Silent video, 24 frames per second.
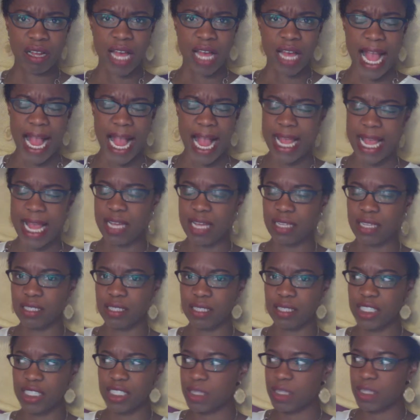and
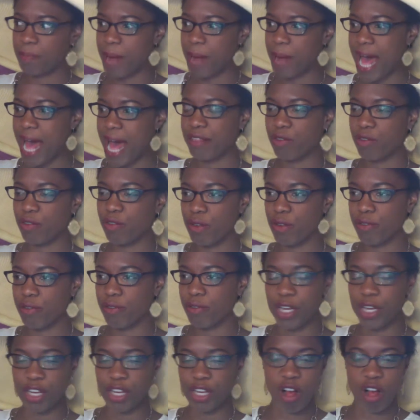just by the river.
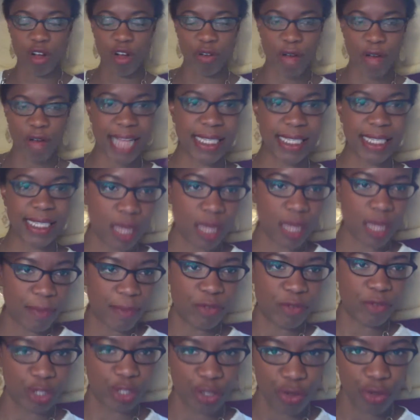And y'all, I slept
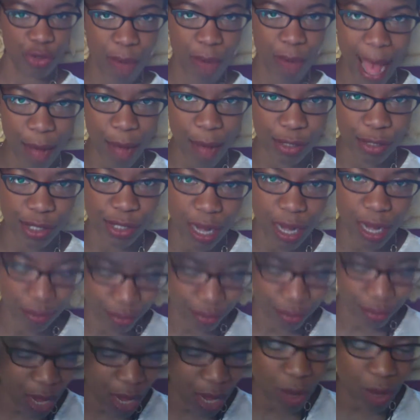for 2 hours. Now,
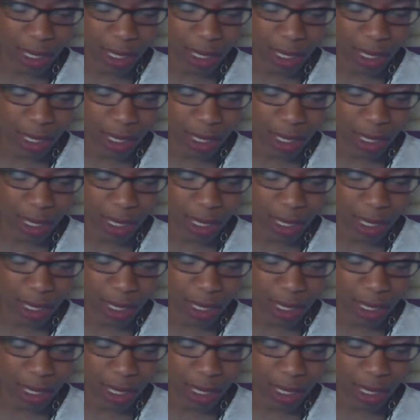I